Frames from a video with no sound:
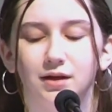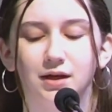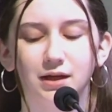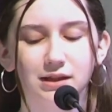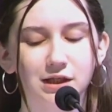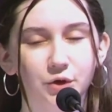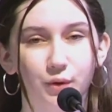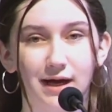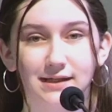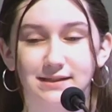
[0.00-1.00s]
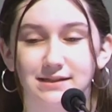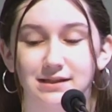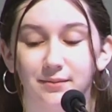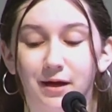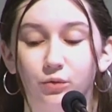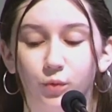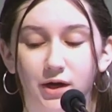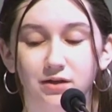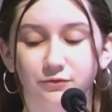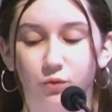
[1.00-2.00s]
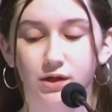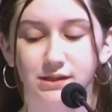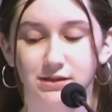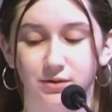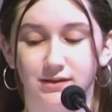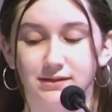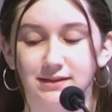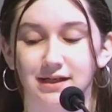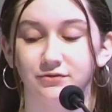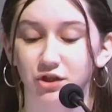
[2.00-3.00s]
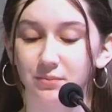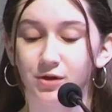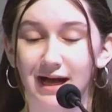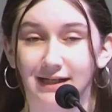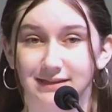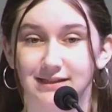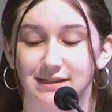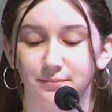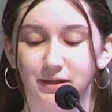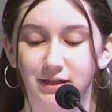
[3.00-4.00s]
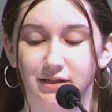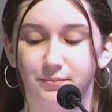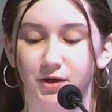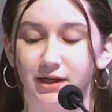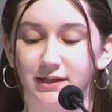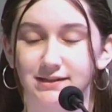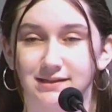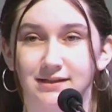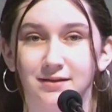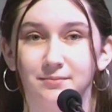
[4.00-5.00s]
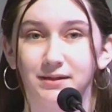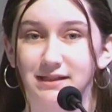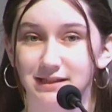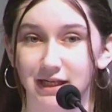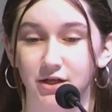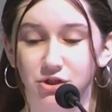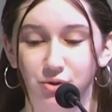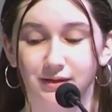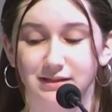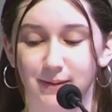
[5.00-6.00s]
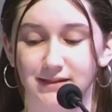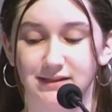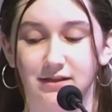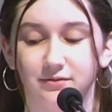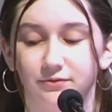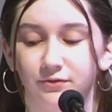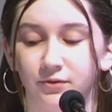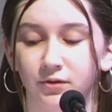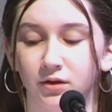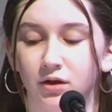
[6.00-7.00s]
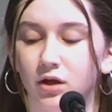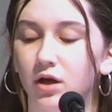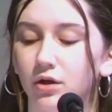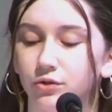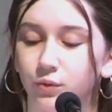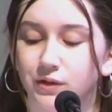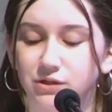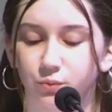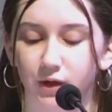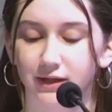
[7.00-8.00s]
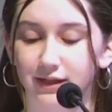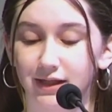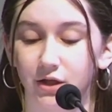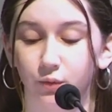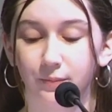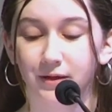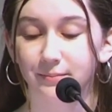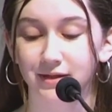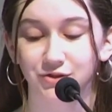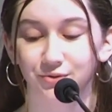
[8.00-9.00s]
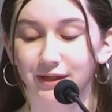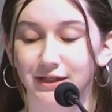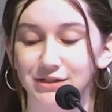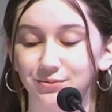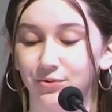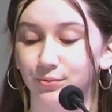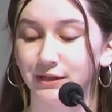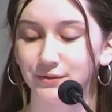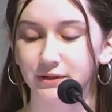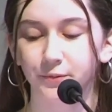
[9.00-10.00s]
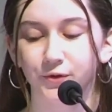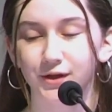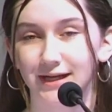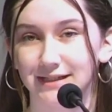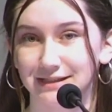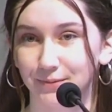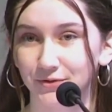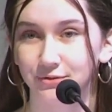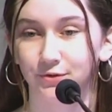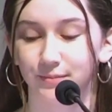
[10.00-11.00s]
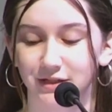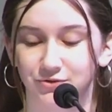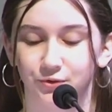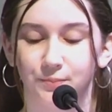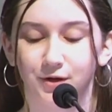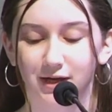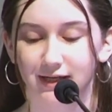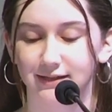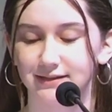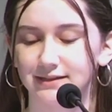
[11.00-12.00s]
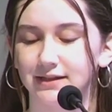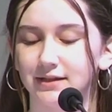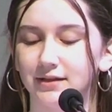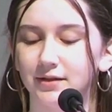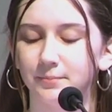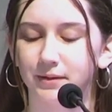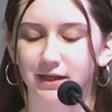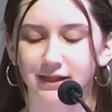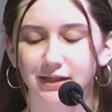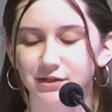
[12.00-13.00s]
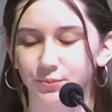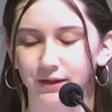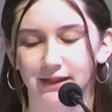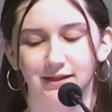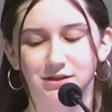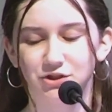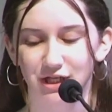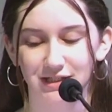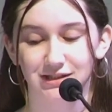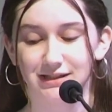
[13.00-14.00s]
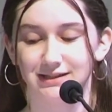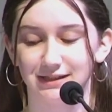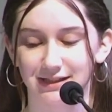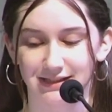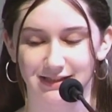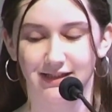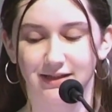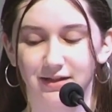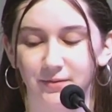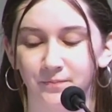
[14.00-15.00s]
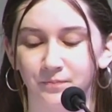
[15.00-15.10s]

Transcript: In the US, about 1 in 4 students have trouble accessing period products because they are too expensive. Through its work in equipping menstruators with reusable and disposable menstrual products, Period is working to change the statistic.